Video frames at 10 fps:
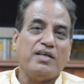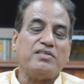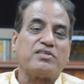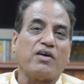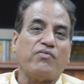
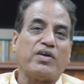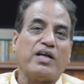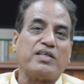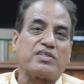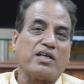in someone
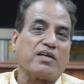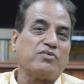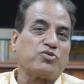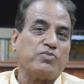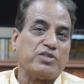has
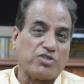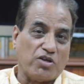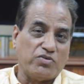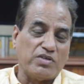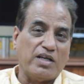taken to be
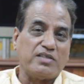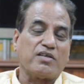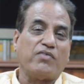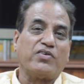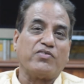drowned, and
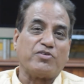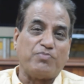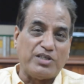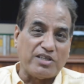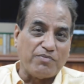someone
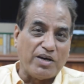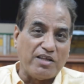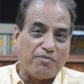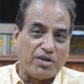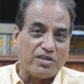was beaten by
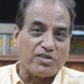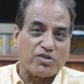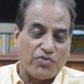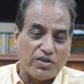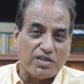the brothers
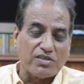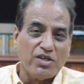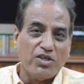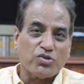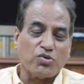of others.
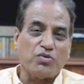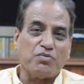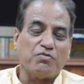So